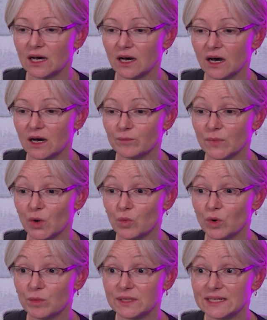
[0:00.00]
a
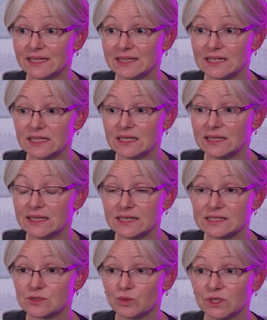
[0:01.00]
woman that did
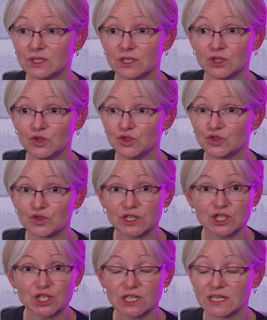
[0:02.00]
this with
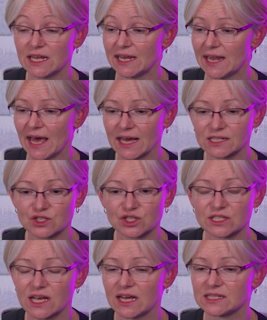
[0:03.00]
nutrition and
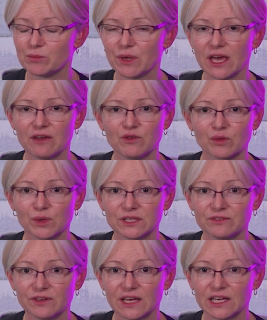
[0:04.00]
exercise and behavior
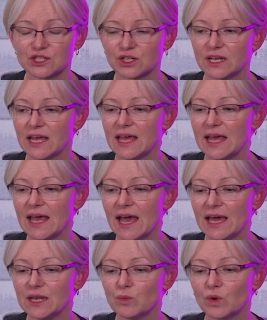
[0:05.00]
modification,
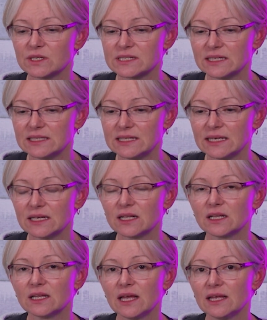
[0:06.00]
and it was
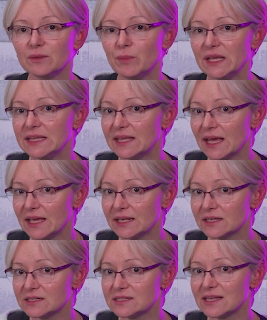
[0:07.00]
until
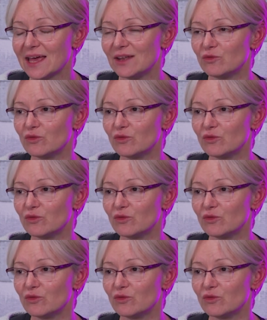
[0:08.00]
maintenance and